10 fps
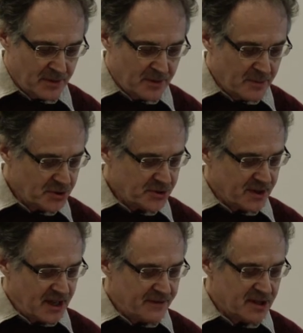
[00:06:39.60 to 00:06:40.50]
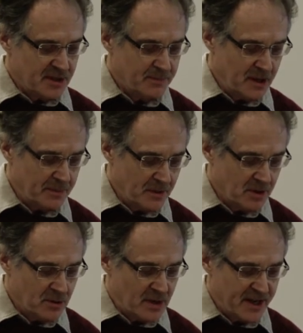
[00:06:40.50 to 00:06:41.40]
The most evident people
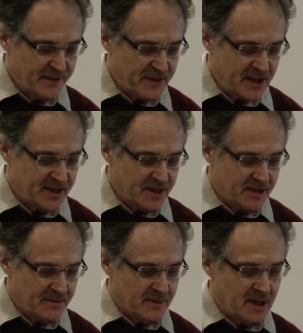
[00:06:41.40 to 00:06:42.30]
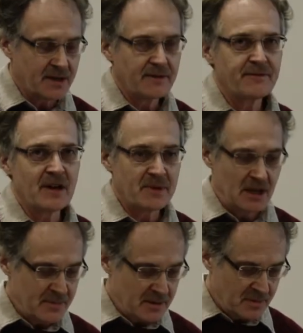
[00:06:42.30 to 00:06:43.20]
who are affected are
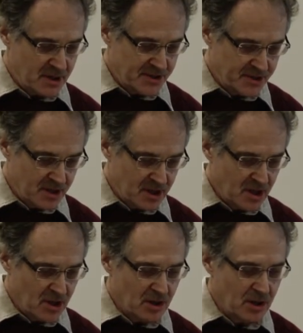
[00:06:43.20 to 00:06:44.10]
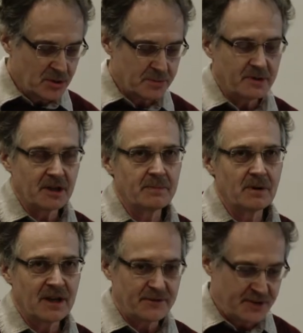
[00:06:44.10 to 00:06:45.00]
family members, close
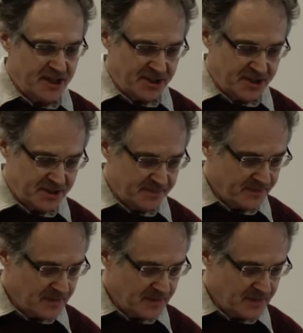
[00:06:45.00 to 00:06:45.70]
people and friends,